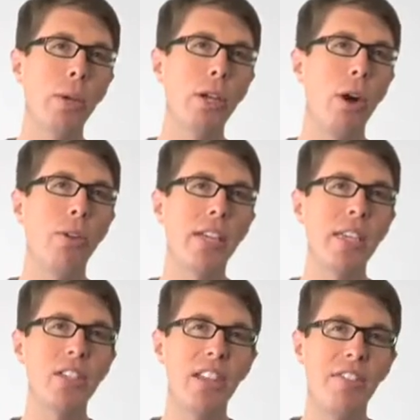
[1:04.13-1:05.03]
we call
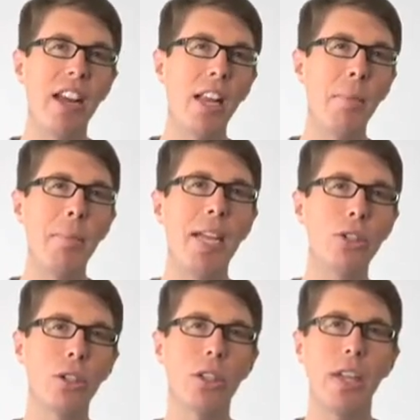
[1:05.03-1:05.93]
the
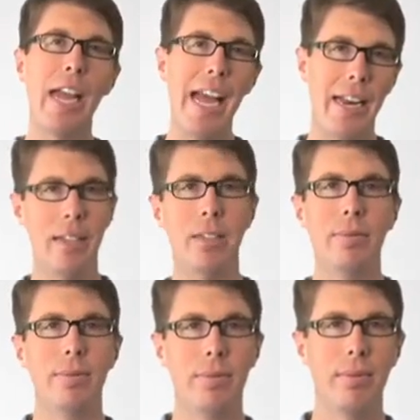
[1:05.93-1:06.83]
developmental edit.
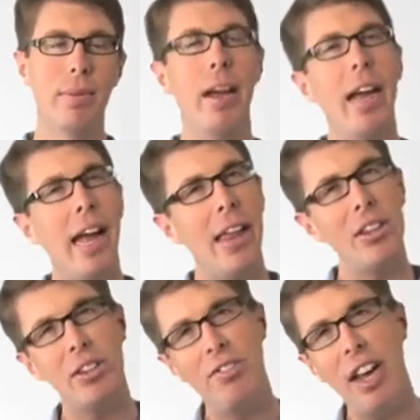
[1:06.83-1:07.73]
And
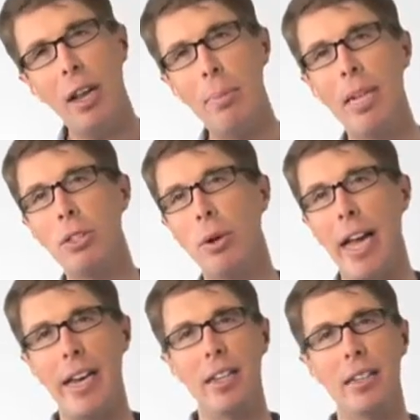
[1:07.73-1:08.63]
the developmental
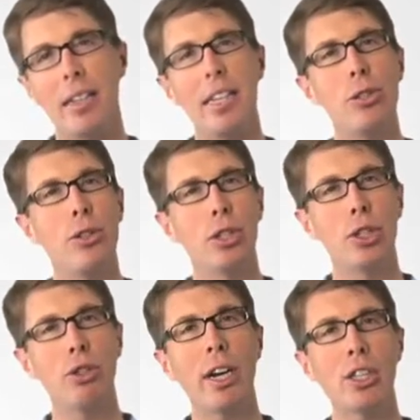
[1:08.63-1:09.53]
edit is the
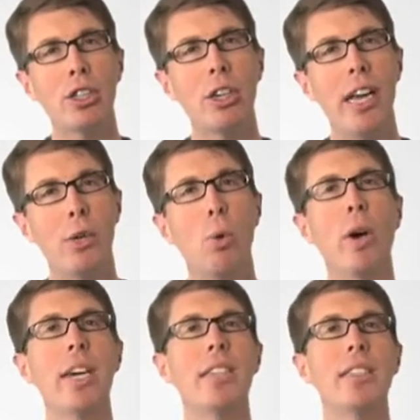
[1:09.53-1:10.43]
structure and
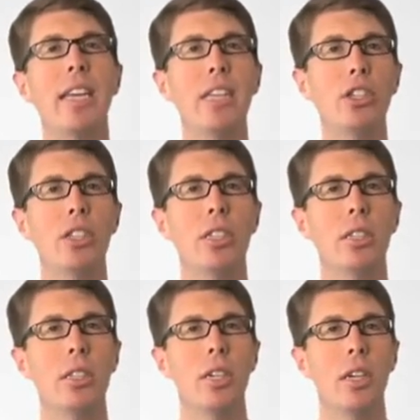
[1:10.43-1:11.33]

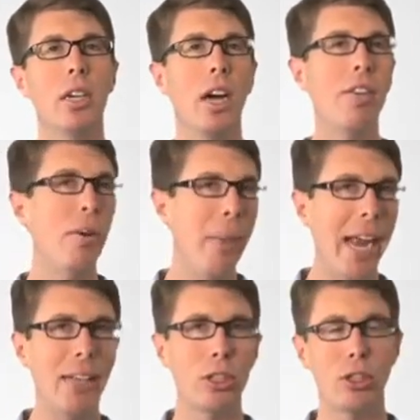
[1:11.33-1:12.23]
organization of a
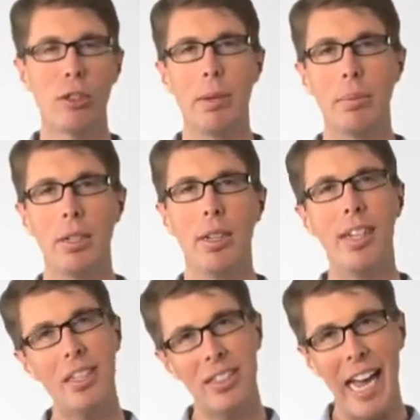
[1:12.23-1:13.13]
manuscript.
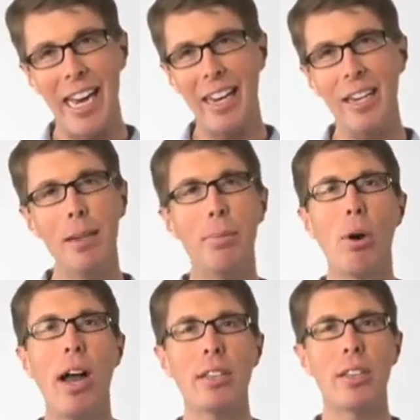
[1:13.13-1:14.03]
It's that editing
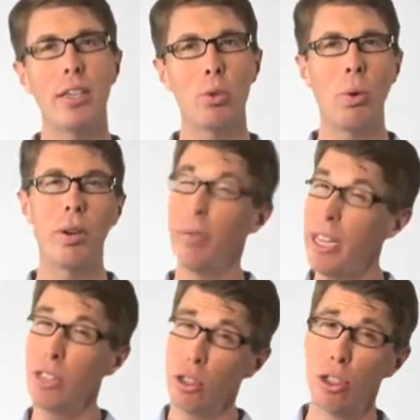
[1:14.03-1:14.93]
process where
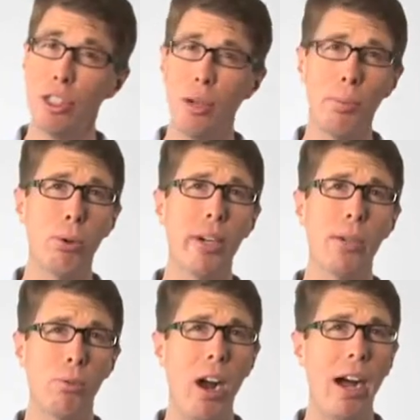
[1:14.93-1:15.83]
things are still
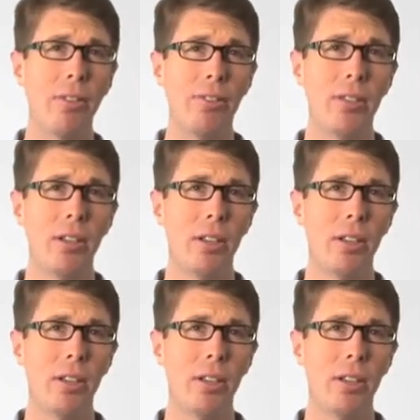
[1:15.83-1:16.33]
pretty rough.